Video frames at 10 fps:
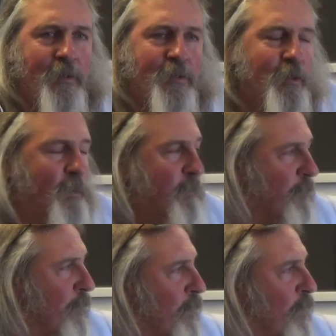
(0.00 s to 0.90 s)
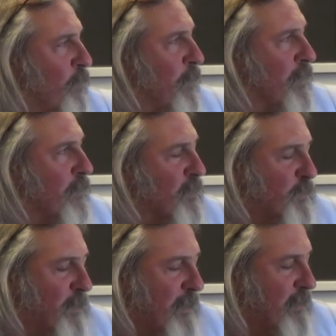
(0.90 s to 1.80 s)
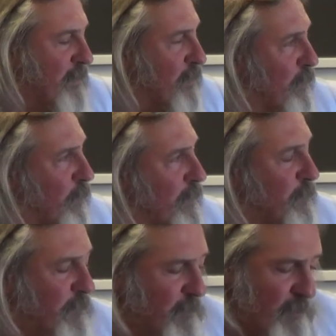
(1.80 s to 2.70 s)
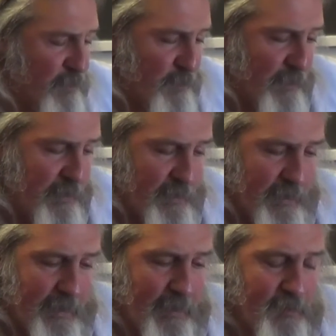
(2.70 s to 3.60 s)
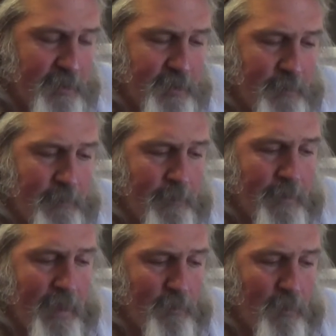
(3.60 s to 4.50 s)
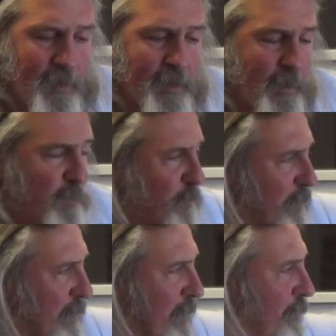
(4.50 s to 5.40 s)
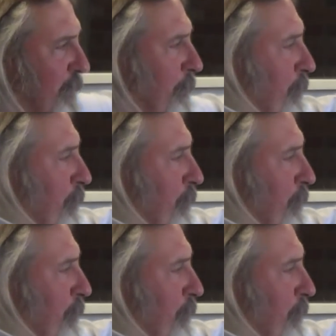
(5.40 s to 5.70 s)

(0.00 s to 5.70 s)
So we're going to explain to the court, and we're going to explain to the counselors. At one time you believed